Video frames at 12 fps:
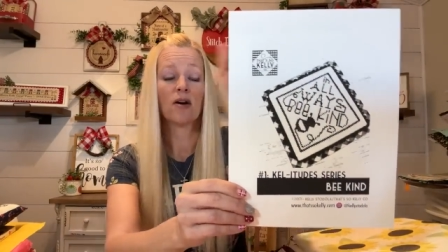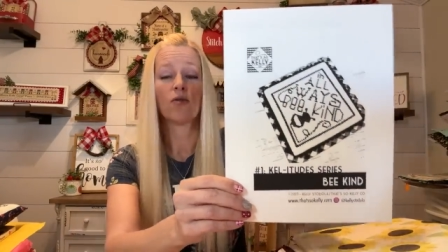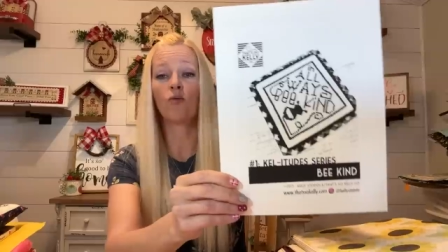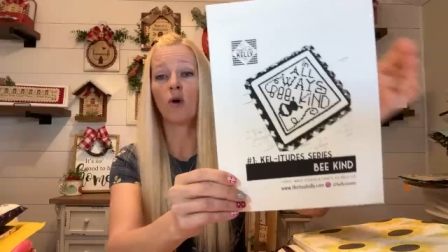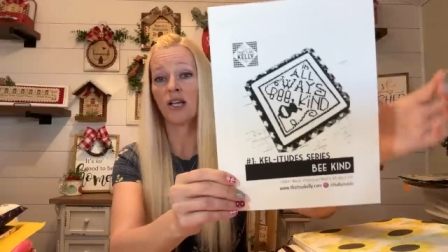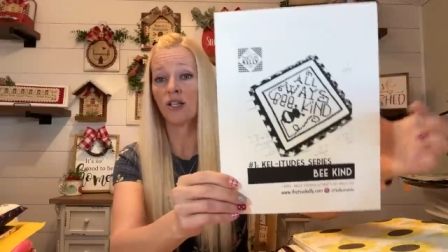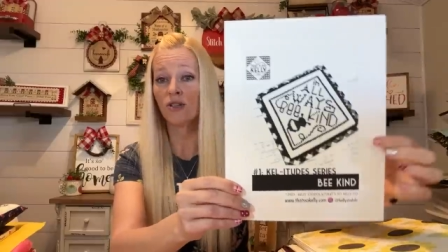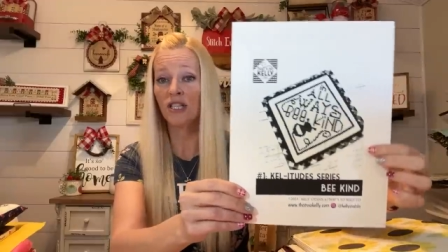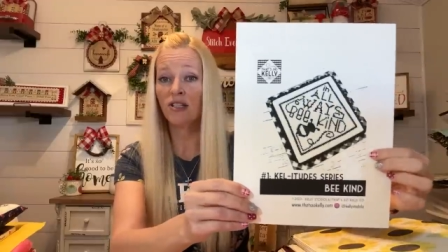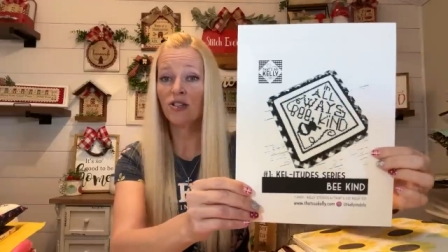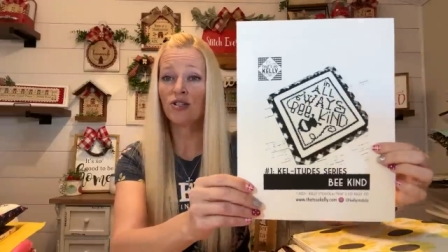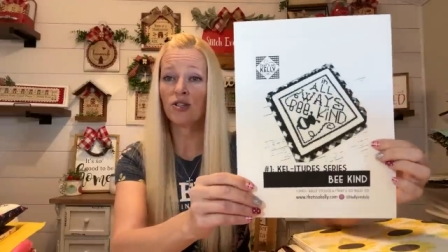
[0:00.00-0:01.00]
What you
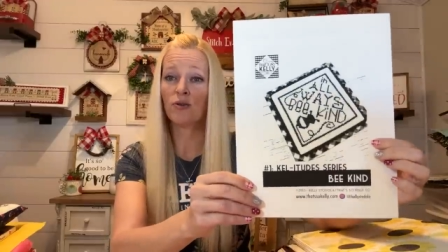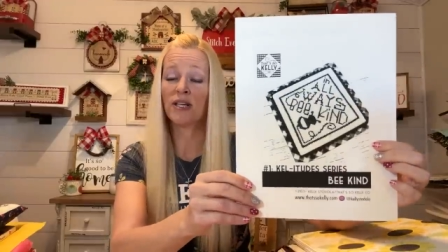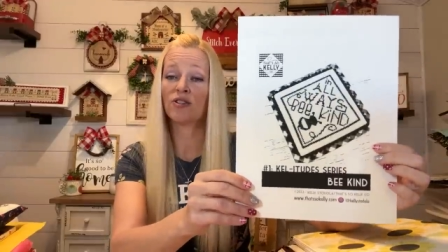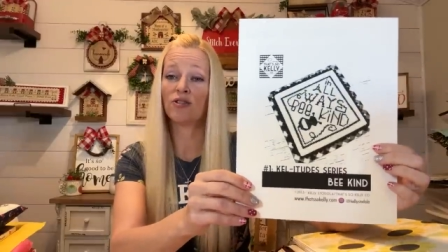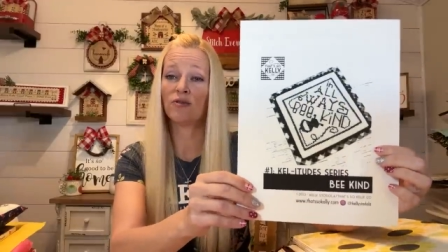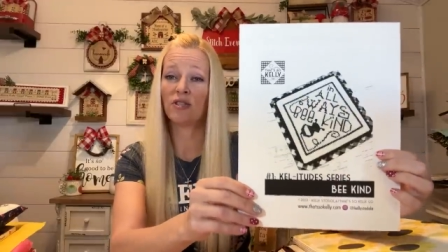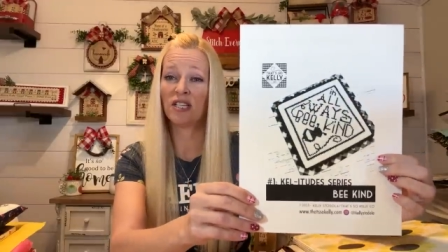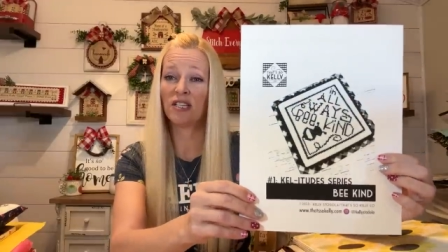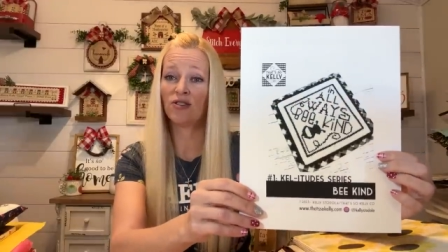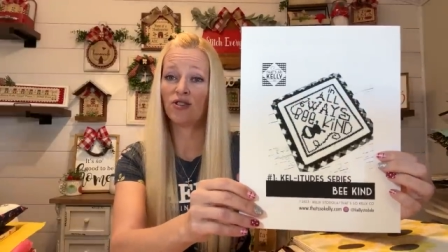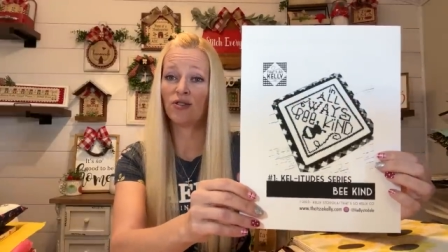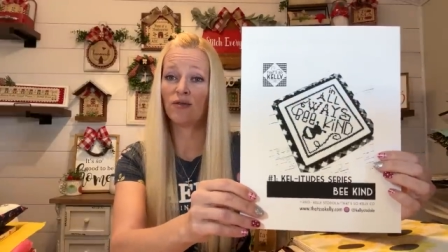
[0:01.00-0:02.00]
need to do is you
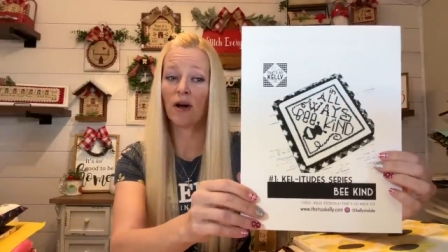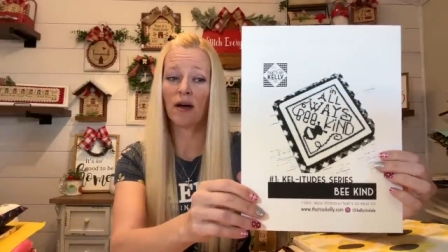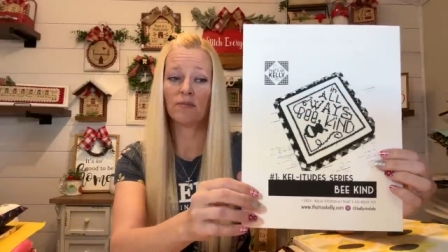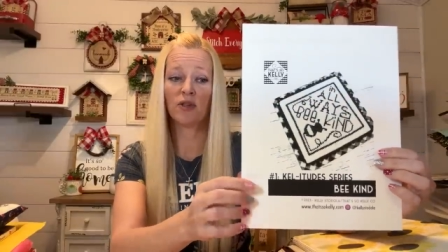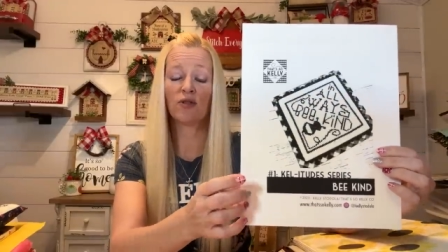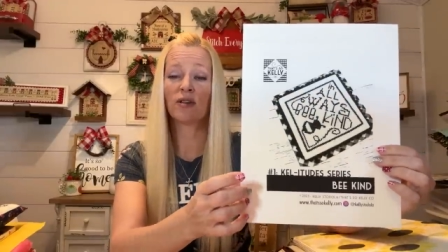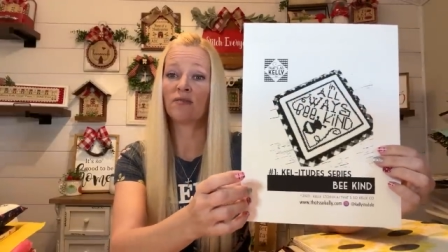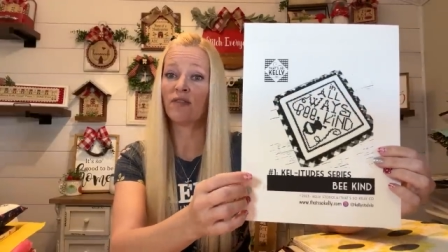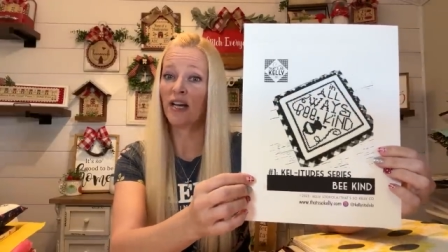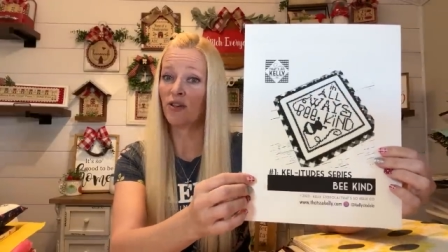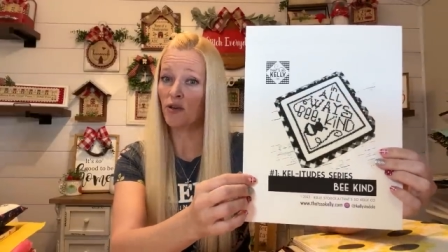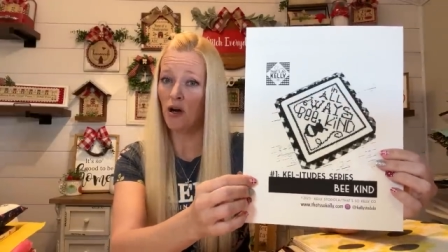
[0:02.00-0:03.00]
need to, um, you can
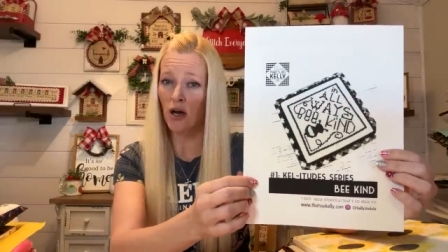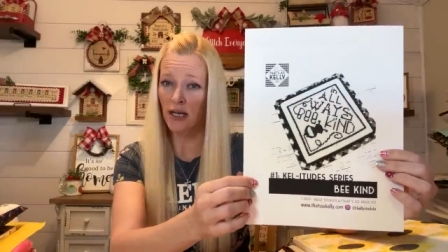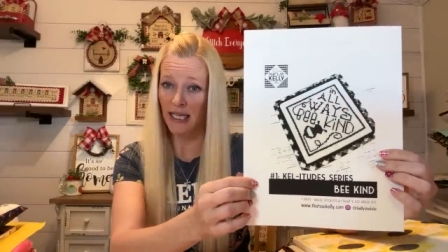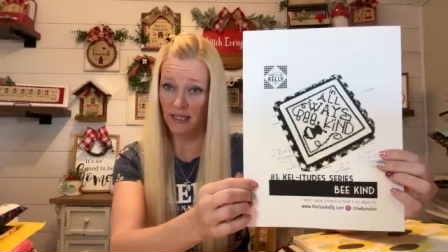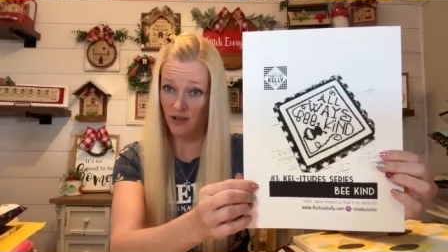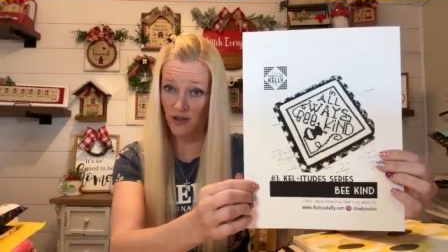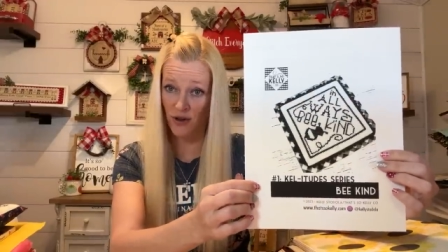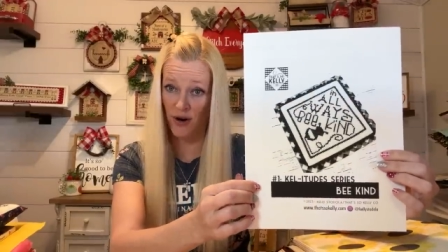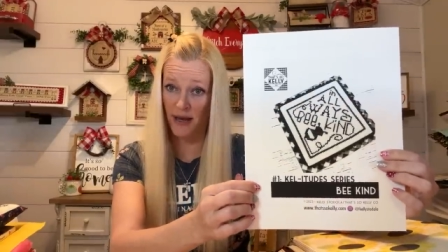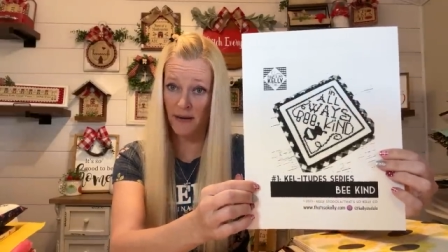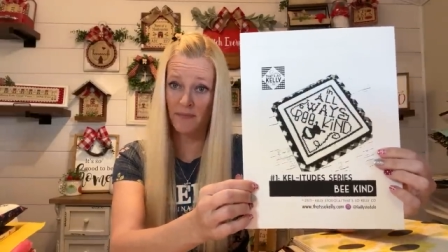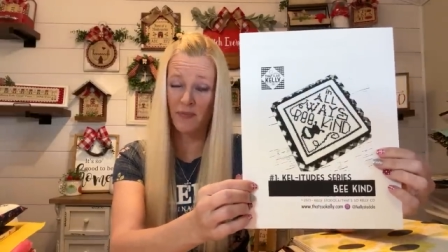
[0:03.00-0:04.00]
find her on
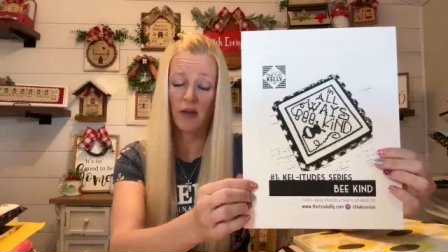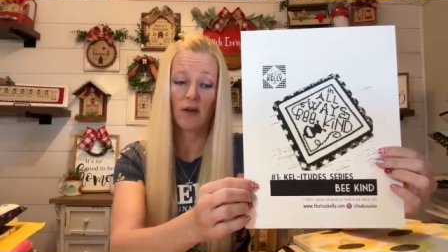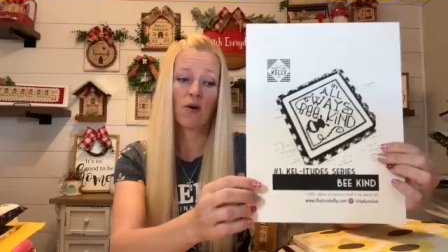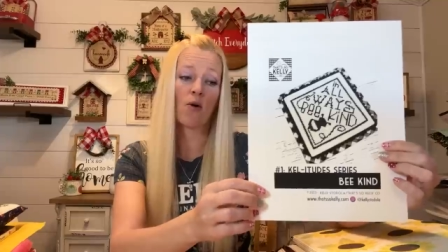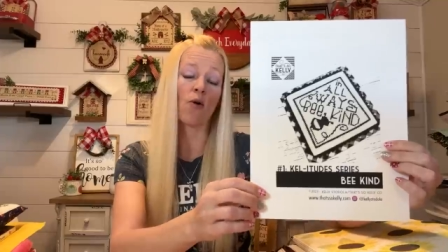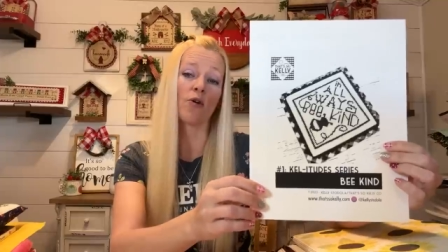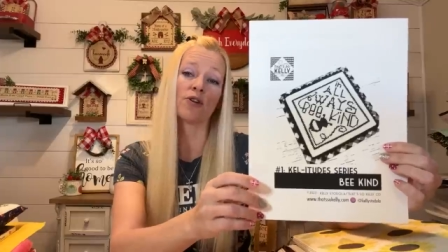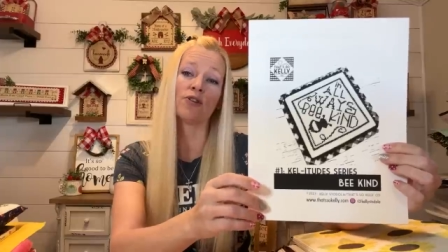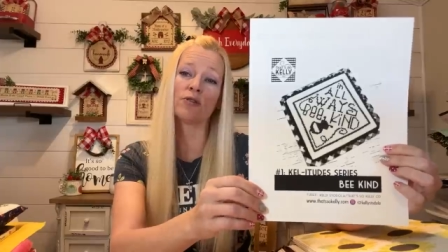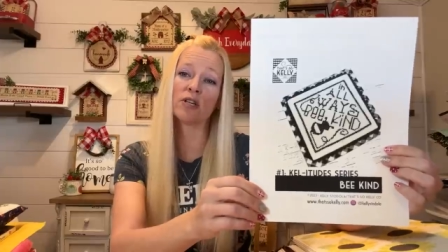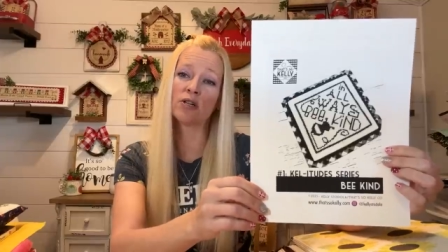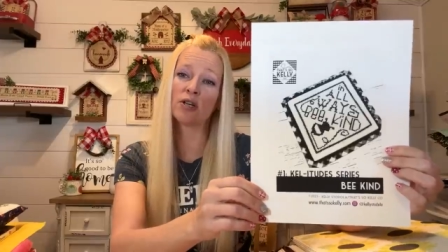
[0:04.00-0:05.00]
Instagram or
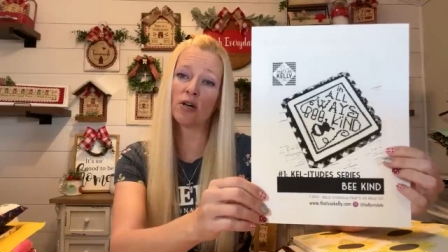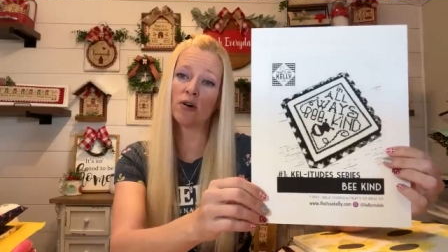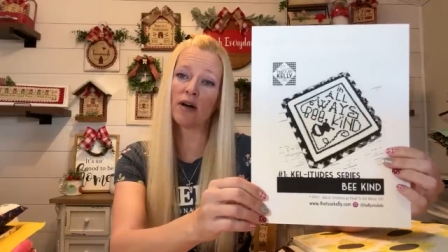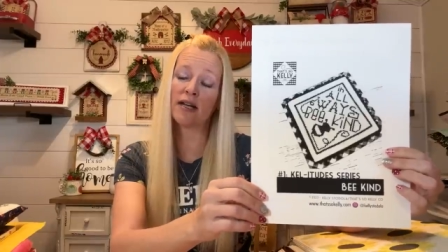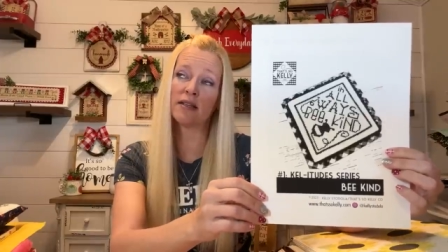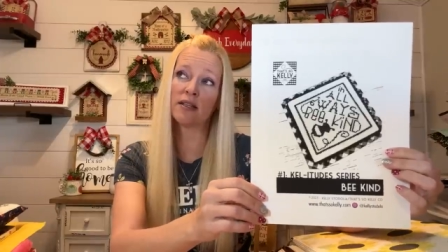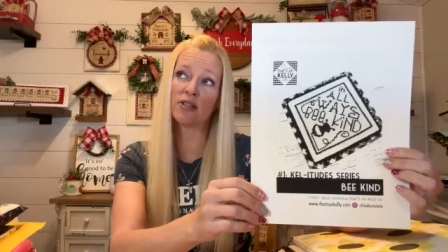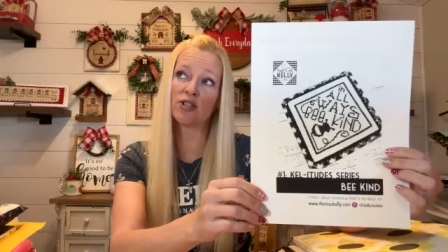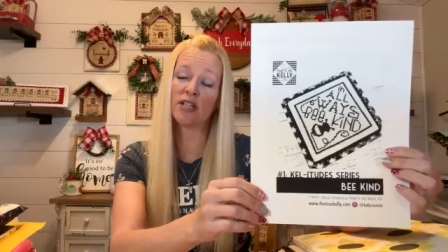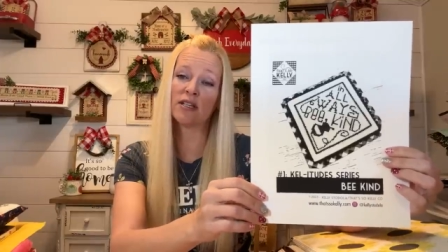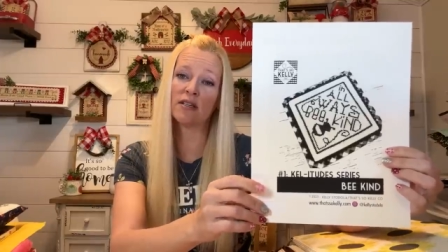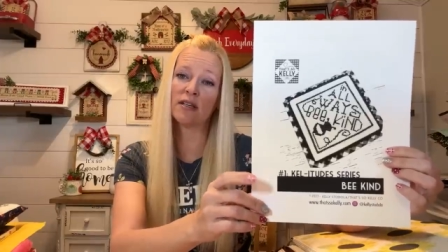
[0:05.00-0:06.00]
you can go, I think
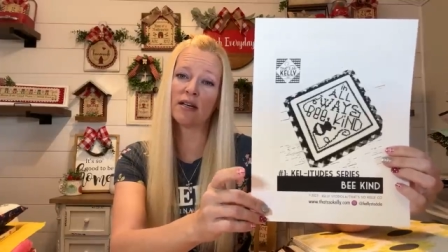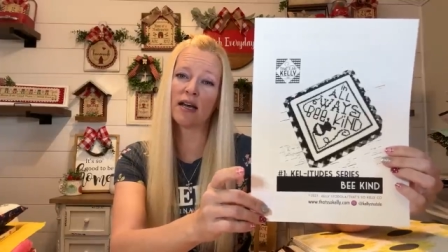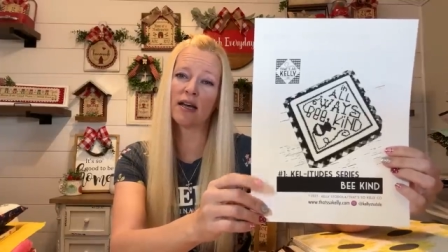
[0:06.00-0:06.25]
she,